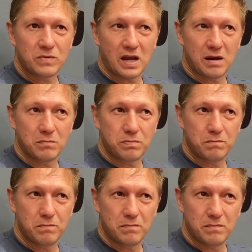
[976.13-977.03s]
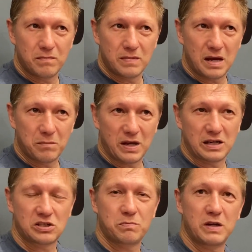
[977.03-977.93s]
And being
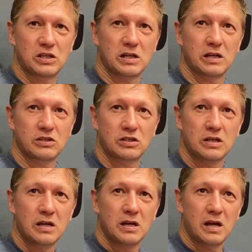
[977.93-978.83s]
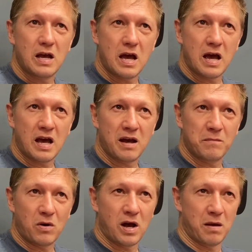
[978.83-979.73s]
a specialist,
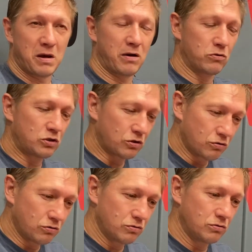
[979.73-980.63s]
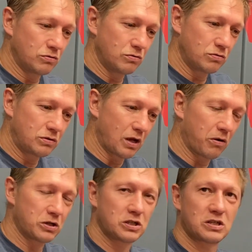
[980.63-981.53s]
I'm able to
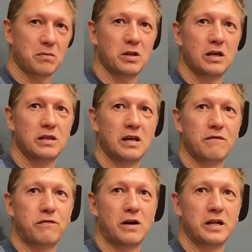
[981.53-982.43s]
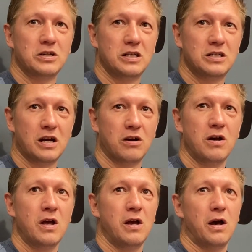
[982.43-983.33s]
go into some of that finer detail,
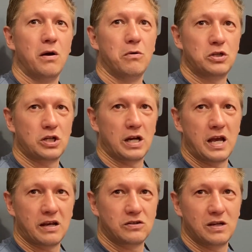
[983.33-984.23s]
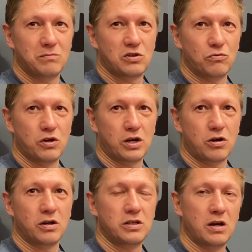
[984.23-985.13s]
which allows them to work
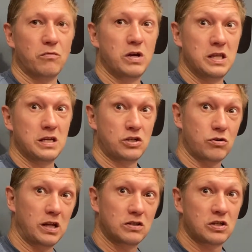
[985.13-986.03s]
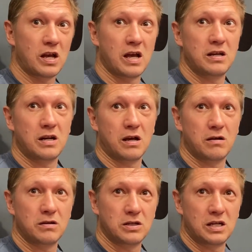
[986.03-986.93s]
on, you know, where their strengths are. You know,
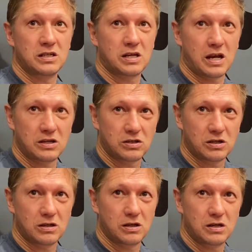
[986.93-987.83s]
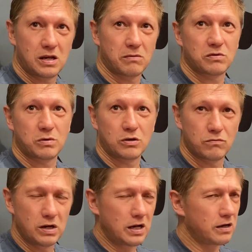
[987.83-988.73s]
in Dean's case, he comes from a
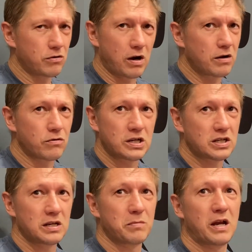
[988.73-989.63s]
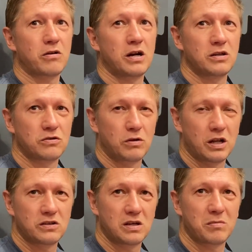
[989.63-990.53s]
really great wrestling background as well
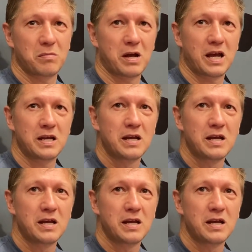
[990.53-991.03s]
as MMA.